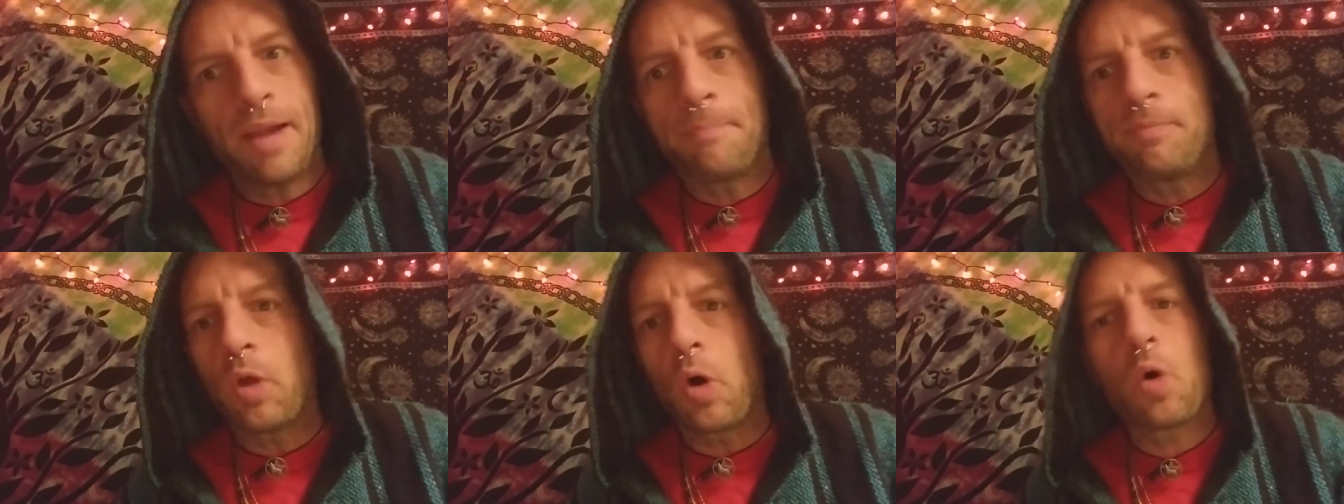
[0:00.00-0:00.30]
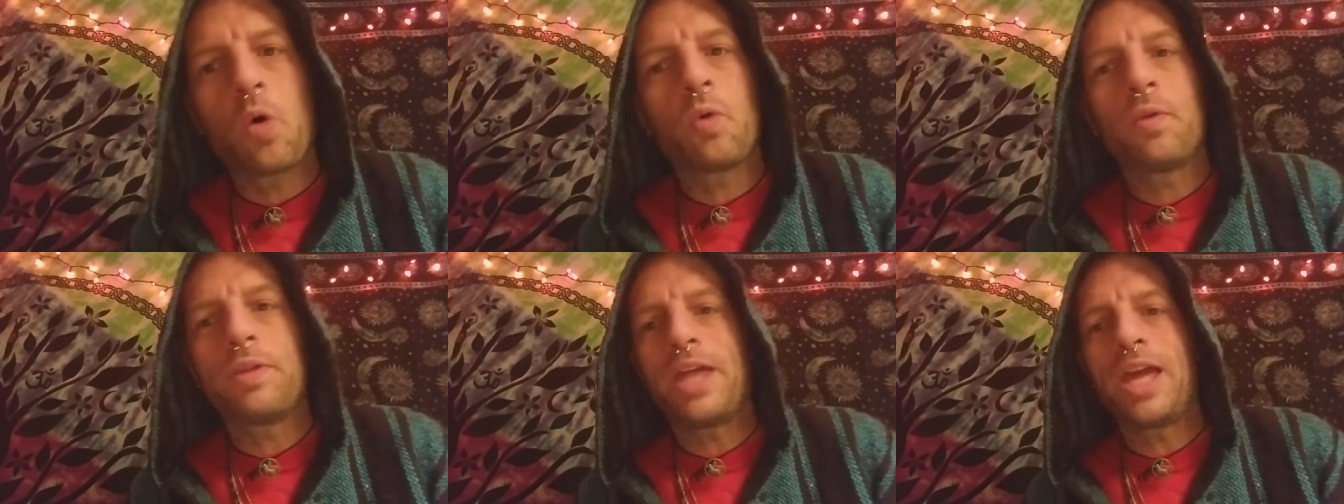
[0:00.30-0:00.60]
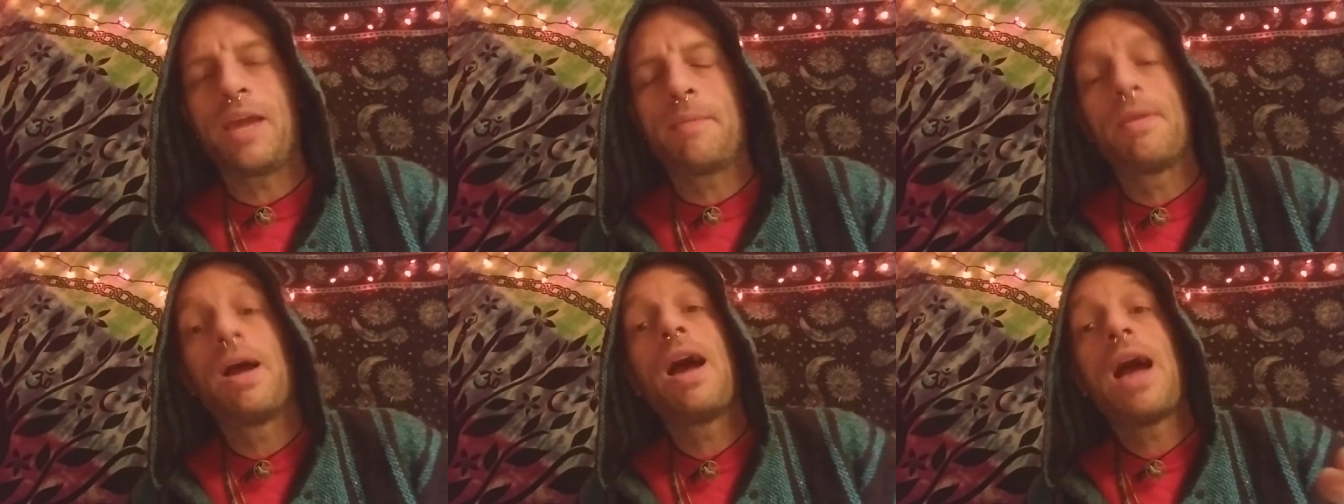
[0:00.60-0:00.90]
up the whole
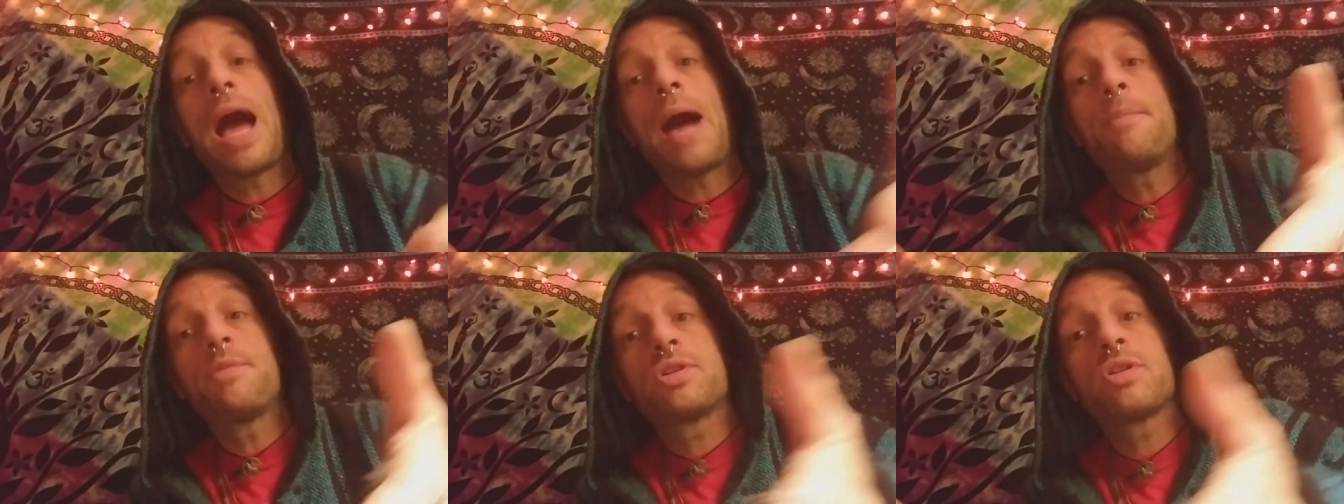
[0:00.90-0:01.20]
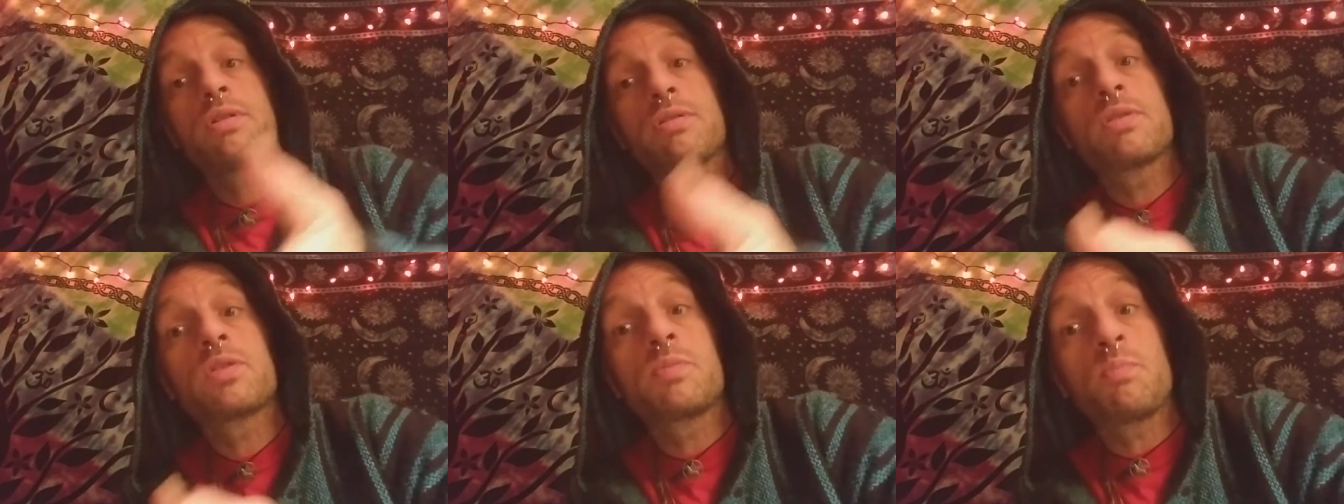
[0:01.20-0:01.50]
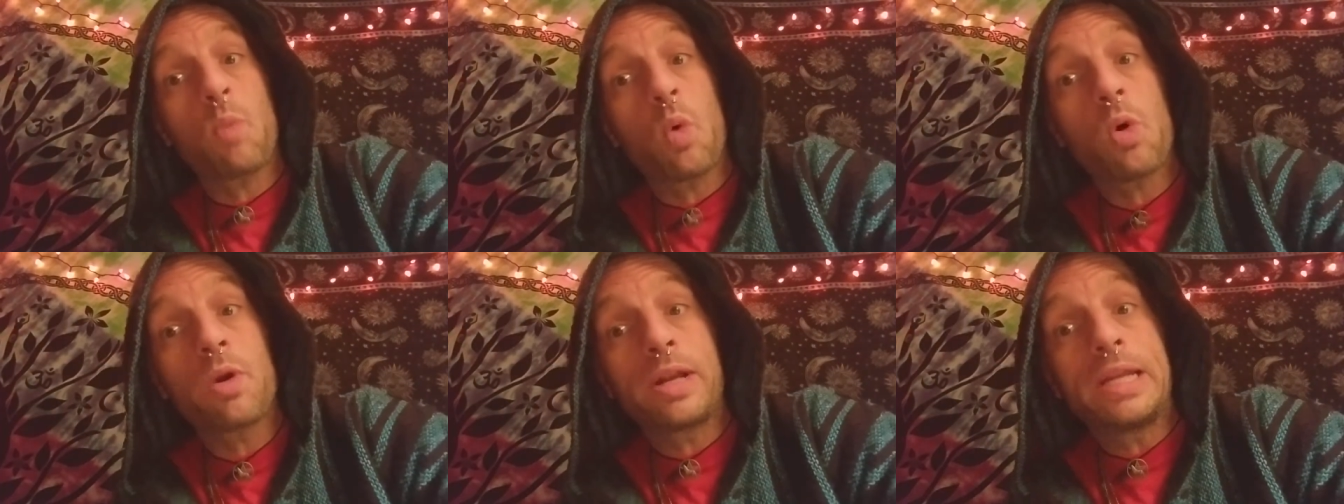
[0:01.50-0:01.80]
name. I'm sure there's
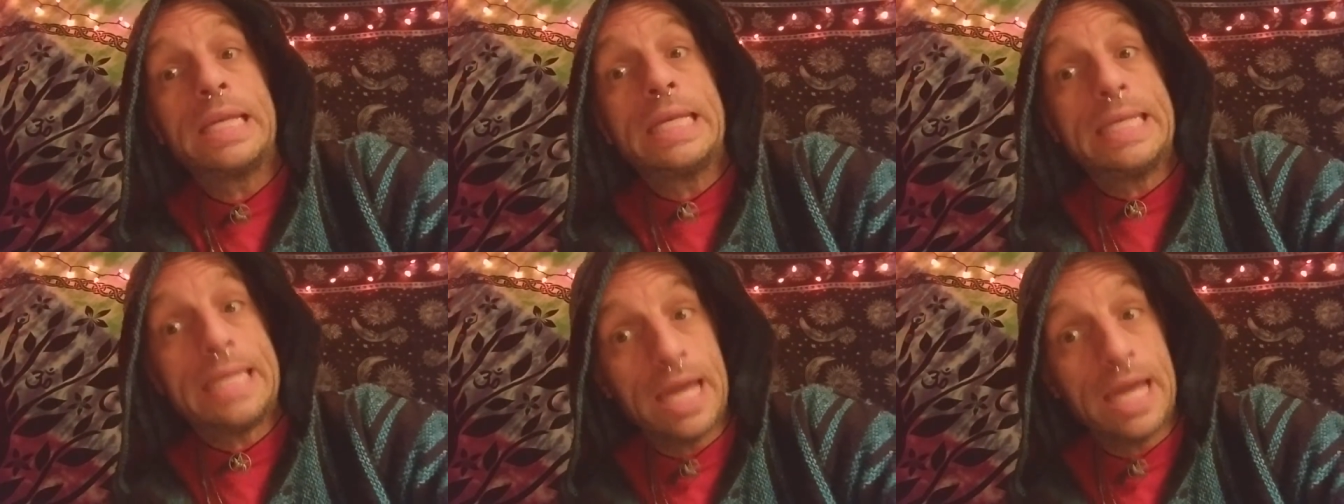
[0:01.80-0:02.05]
more in